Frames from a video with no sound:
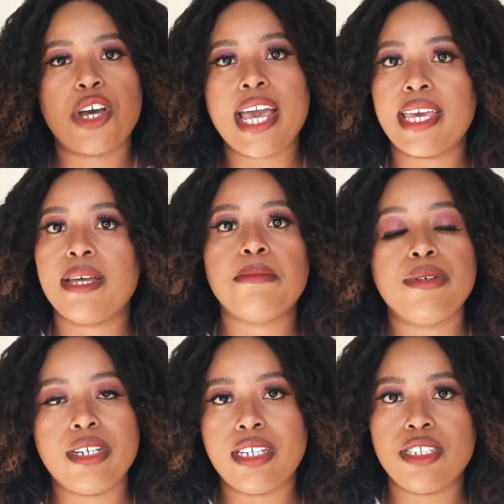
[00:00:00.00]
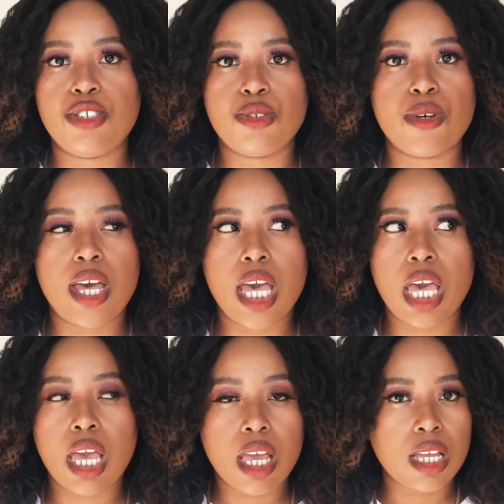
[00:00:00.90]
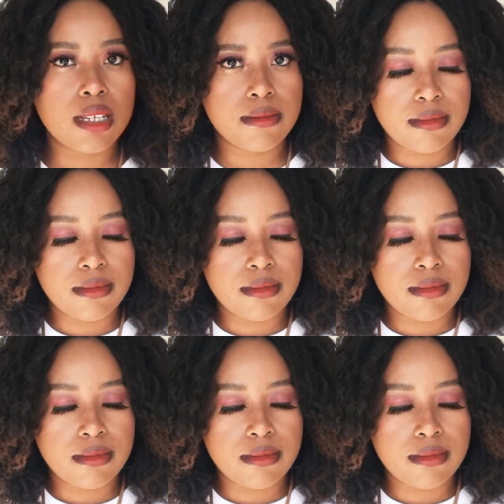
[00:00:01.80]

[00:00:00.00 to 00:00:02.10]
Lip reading: I can put it into a